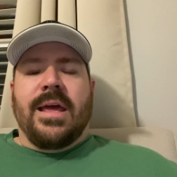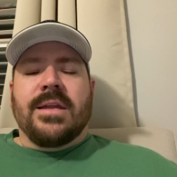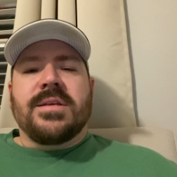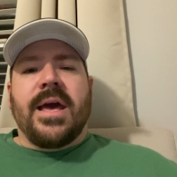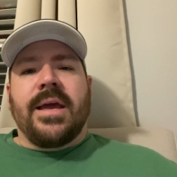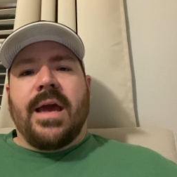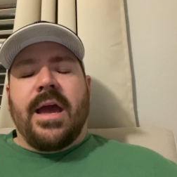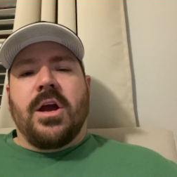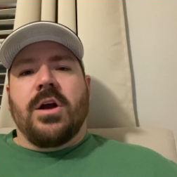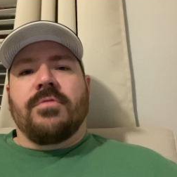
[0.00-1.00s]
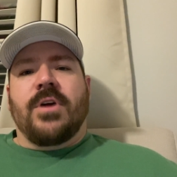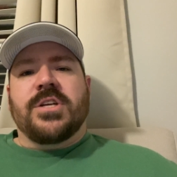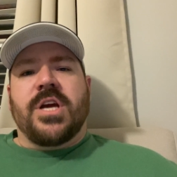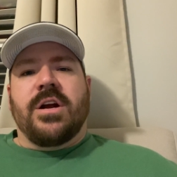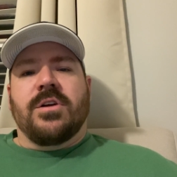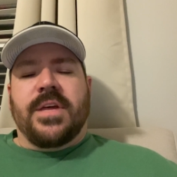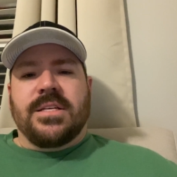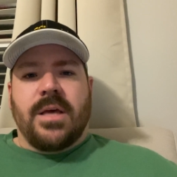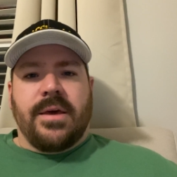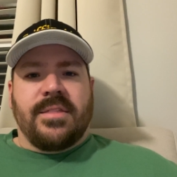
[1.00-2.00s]
intake air, fresh air,
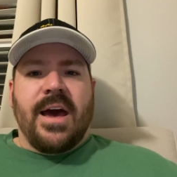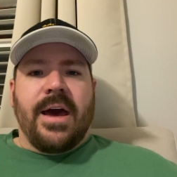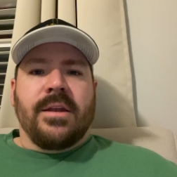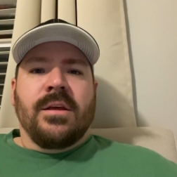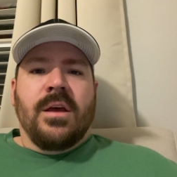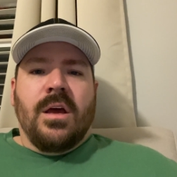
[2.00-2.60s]
things like that,